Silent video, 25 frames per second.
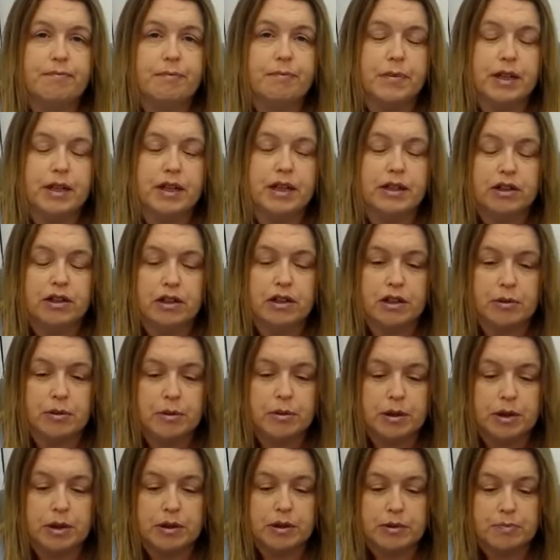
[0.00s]
you can
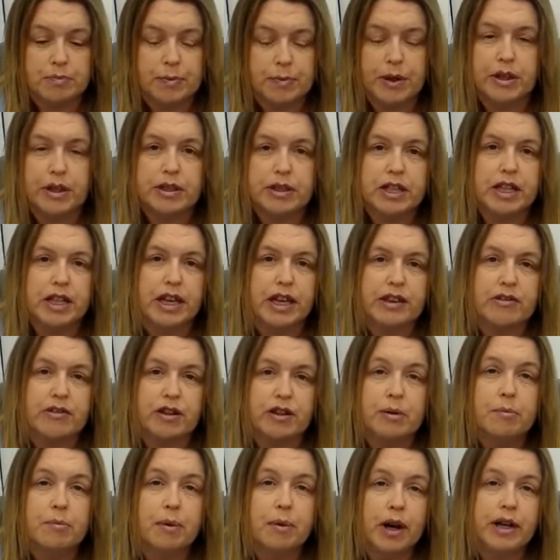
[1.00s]
put together a
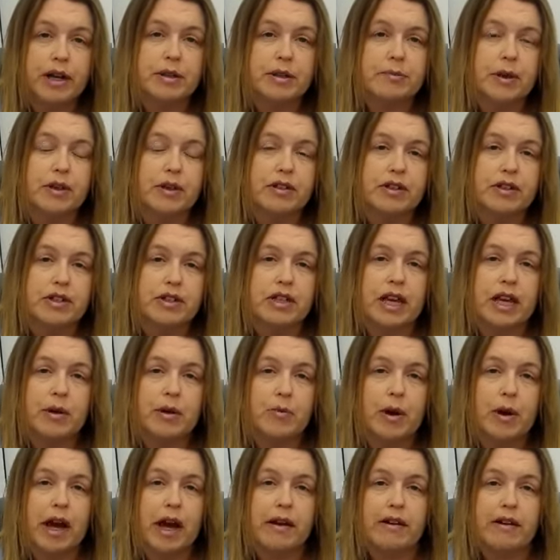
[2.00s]
combined bonus scheme
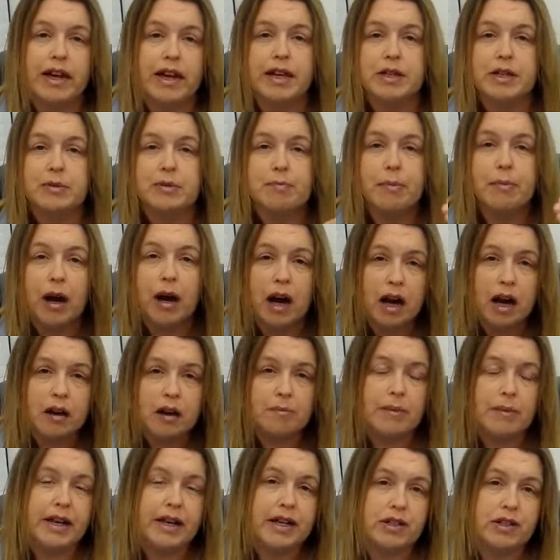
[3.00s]
where it's part
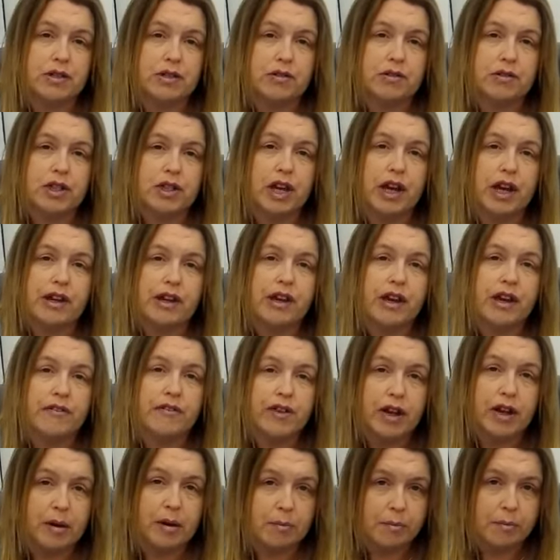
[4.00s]
based on
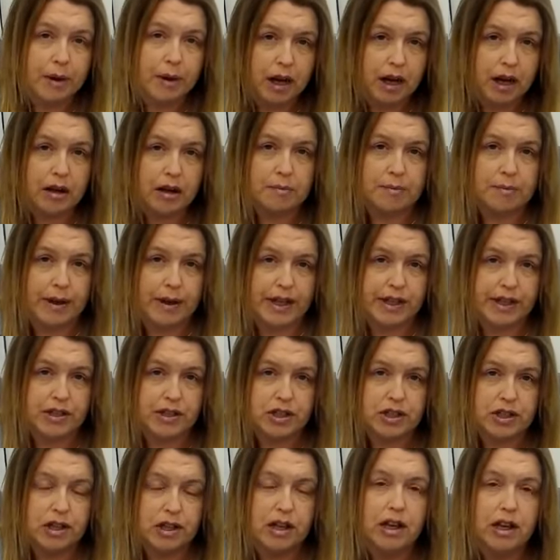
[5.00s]
turnover and part
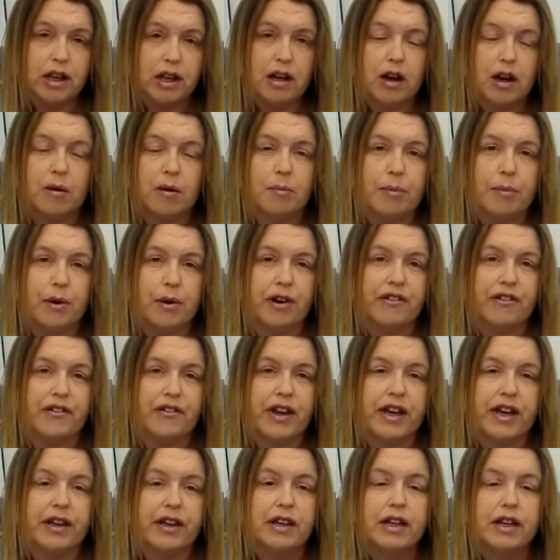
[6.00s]
based on
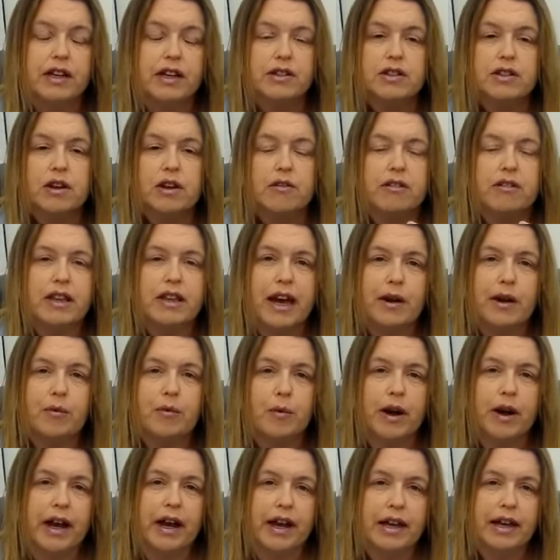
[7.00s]
profit. So that
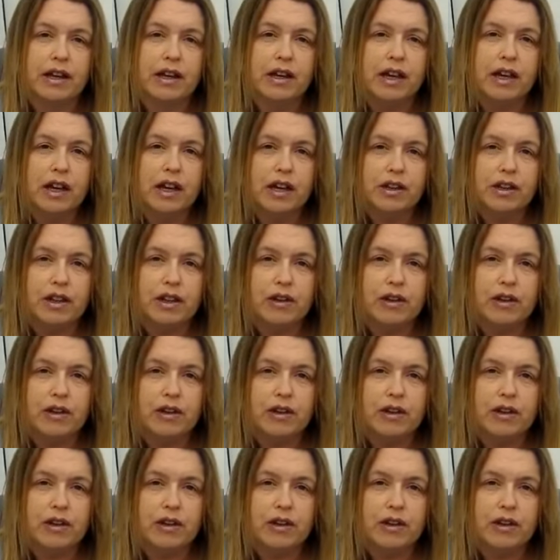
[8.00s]
way you've